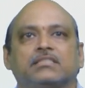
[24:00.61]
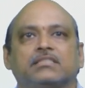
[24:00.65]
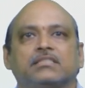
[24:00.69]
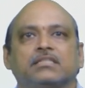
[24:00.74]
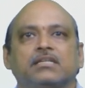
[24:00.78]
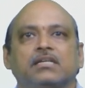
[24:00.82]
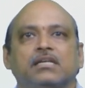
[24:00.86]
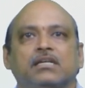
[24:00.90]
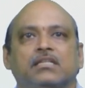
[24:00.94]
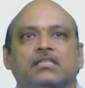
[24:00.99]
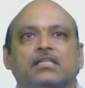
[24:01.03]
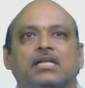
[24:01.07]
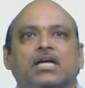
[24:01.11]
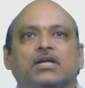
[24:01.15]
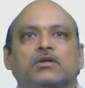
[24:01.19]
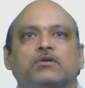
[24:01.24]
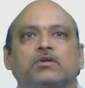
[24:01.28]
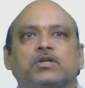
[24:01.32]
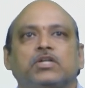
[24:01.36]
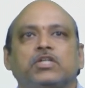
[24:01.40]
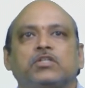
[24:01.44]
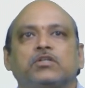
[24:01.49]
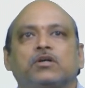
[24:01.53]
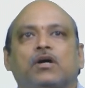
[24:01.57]
they are
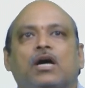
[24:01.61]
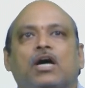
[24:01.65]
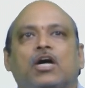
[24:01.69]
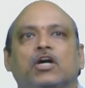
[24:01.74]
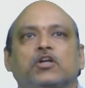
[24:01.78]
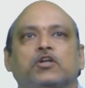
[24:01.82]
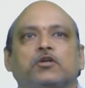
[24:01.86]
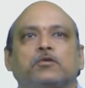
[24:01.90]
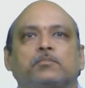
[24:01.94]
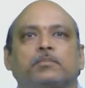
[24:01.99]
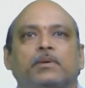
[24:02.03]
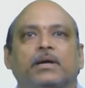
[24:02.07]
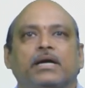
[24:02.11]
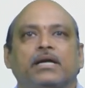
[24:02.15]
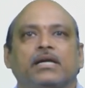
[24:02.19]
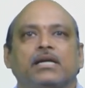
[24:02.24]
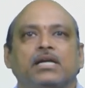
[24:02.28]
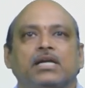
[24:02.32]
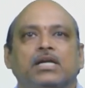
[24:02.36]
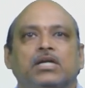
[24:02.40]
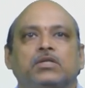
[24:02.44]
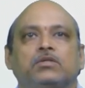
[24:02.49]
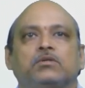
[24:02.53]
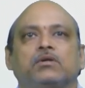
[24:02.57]
going to occupy
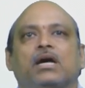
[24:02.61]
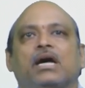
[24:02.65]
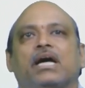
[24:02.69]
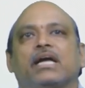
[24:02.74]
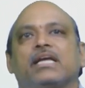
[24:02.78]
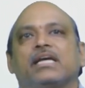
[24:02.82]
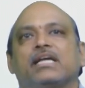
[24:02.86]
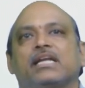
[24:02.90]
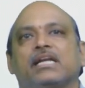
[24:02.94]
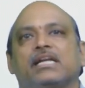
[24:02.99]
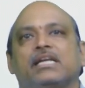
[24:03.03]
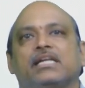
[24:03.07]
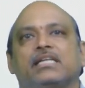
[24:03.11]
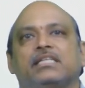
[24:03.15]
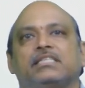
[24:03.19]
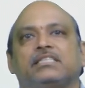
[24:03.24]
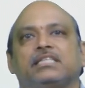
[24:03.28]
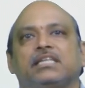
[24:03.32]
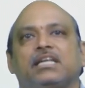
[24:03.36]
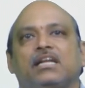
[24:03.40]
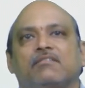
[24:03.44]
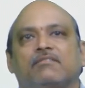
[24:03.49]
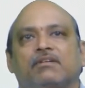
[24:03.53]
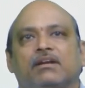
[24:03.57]
to higher
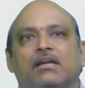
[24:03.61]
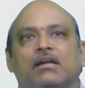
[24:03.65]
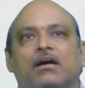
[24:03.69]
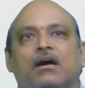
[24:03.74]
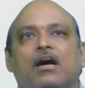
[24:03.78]
energy level.